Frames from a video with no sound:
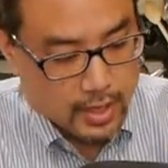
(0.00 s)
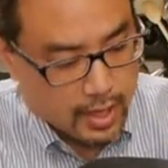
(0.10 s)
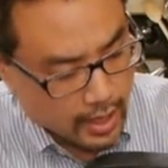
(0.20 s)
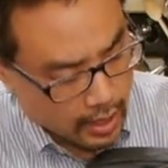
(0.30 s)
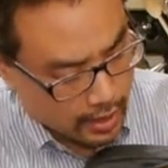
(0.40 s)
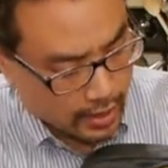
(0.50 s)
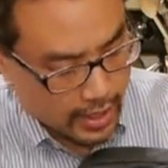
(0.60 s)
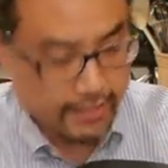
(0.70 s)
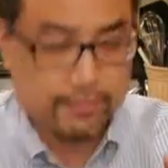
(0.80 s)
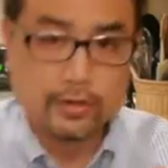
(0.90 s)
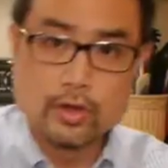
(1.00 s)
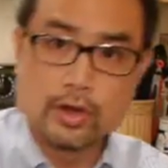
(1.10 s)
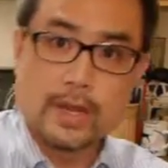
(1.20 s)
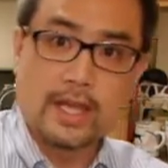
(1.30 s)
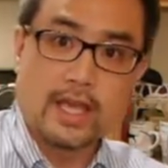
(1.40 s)
And I've
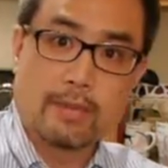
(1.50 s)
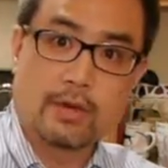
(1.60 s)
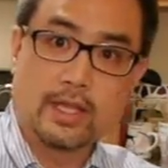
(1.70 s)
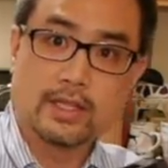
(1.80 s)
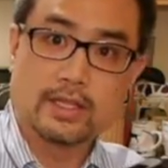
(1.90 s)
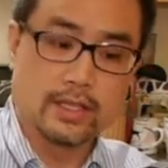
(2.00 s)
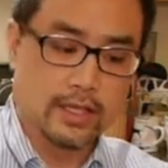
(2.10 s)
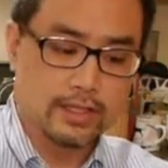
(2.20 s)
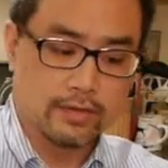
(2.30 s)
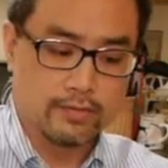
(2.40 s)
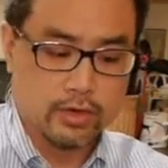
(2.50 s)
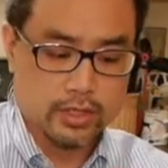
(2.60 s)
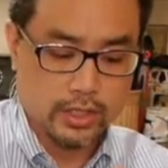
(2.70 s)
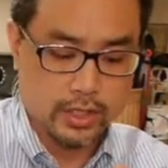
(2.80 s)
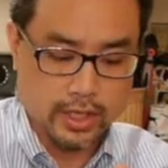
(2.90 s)
loaded my camera into this.
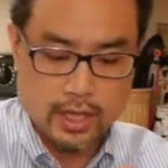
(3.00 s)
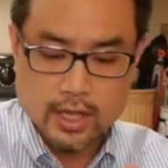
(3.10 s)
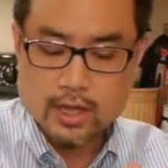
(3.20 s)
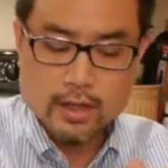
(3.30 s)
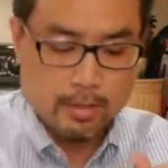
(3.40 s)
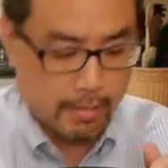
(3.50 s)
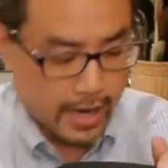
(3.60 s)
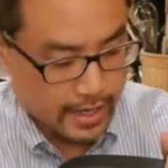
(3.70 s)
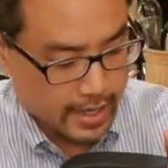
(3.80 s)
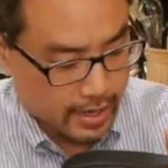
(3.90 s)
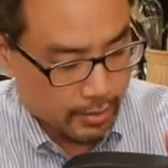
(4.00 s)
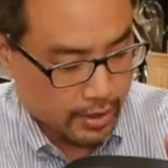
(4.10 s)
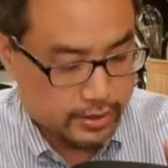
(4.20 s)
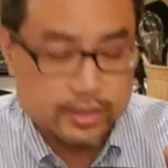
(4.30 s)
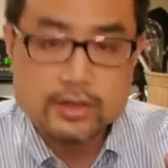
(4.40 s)
Unfortunately, my camera
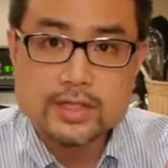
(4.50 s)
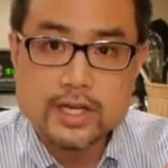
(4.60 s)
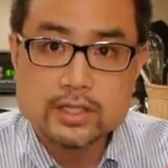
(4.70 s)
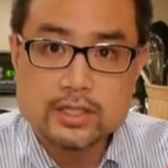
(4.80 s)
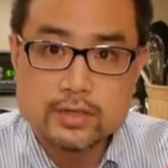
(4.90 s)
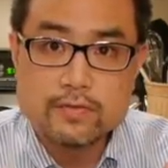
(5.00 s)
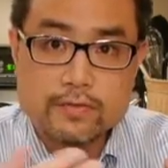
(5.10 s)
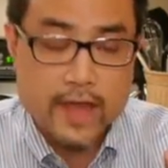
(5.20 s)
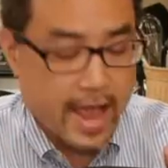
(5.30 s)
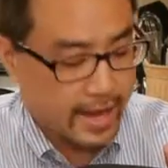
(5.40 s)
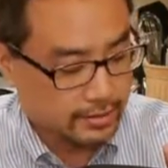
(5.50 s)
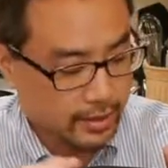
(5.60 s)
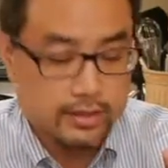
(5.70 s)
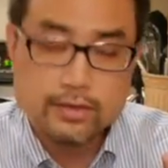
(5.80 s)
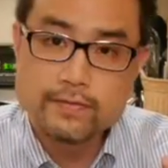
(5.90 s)
insert is actually too fat
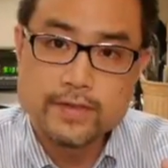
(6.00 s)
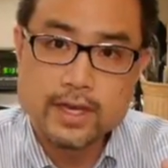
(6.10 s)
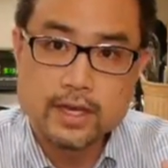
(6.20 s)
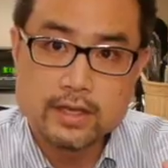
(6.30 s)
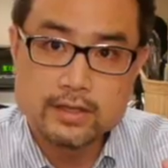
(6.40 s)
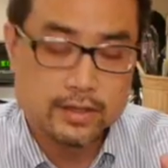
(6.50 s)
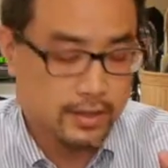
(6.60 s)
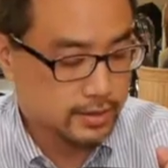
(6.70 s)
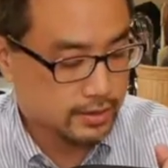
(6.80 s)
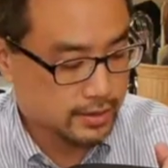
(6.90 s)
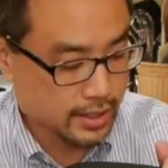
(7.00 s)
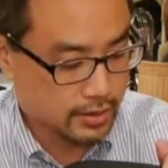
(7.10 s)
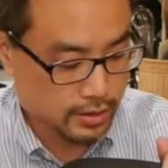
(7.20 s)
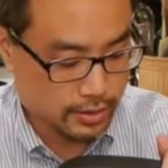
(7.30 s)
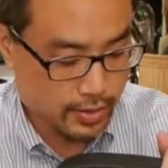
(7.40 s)
to fit into this
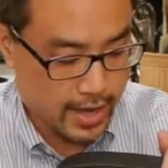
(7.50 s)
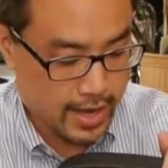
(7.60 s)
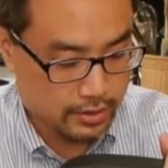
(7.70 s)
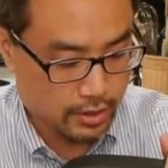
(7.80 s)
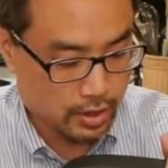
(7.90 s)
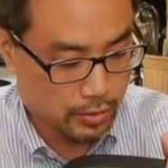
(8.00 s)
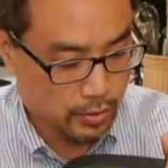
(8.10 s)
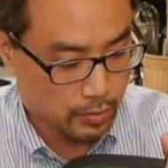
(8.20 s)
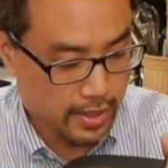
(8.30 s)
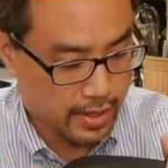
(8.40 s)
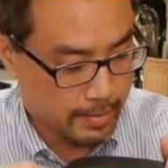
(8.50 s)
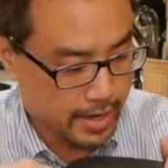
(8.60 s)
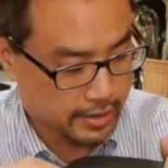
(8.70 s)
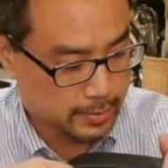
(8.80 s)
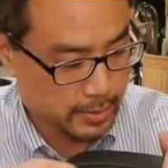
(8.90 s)
section. So I had to go with the one that
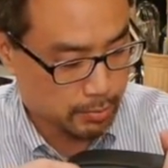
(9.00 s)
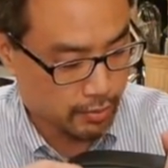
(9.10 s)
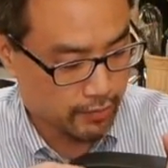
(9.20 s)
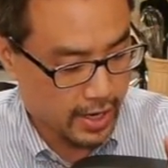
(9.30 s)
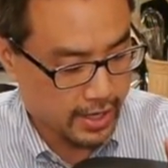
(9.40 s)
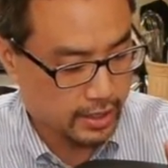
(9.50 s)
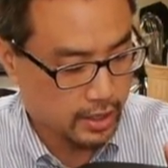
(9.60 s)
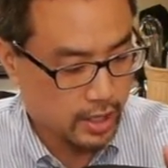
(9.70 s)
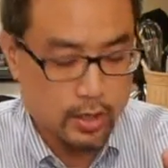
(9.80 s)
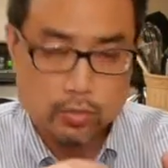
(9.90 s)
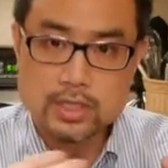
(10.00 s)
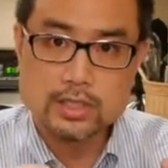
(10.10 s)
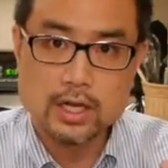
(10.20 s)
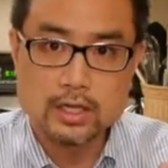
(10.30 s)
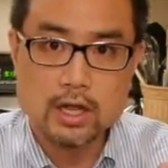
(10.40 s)
Mountainsmith provided, which is
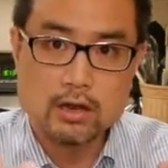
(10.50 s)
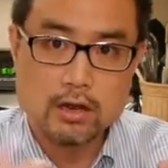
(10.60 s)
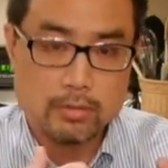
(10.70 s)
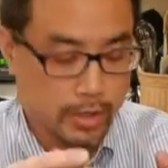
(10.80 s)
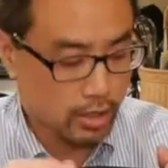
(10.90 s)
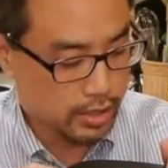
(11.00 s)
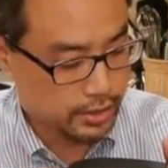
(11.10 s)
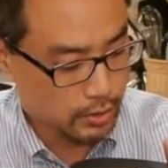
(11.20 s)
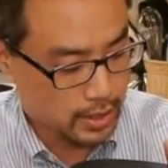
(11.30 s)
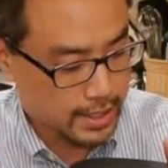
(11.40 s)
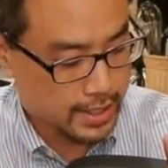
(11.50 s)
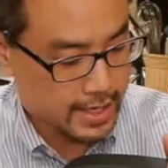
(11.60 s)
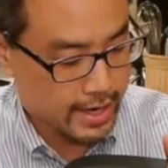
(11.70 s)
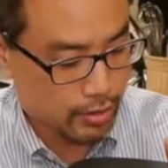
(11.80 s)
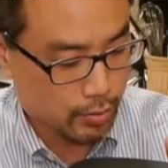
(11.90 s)
a lot longer, but also a lot
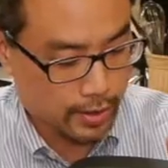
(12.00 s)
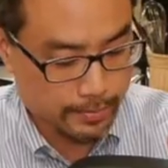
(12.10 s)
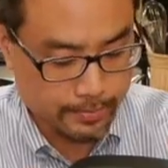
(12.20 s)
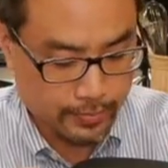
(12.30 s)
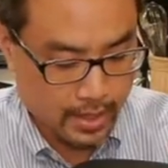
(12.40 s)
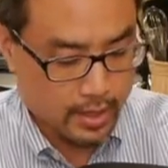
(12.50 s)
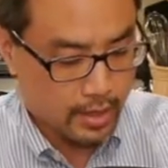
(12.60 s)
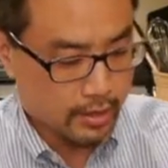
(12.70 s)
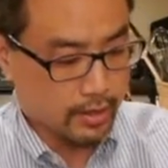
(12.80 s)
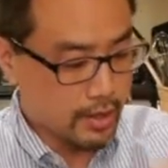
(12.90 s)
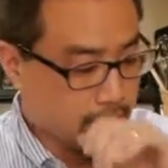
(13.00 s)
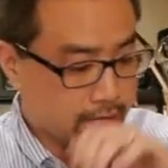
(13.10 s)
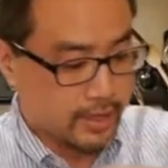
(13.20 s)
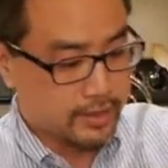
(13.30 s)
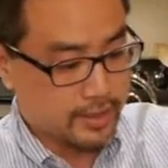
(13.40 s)
narrower.
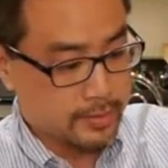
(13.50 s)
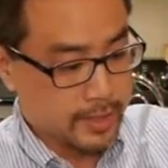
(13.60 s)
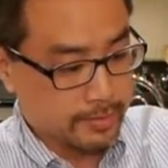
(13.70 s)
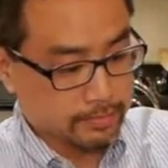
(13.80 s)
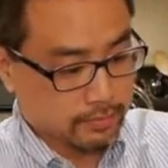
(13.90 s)
Excuse me.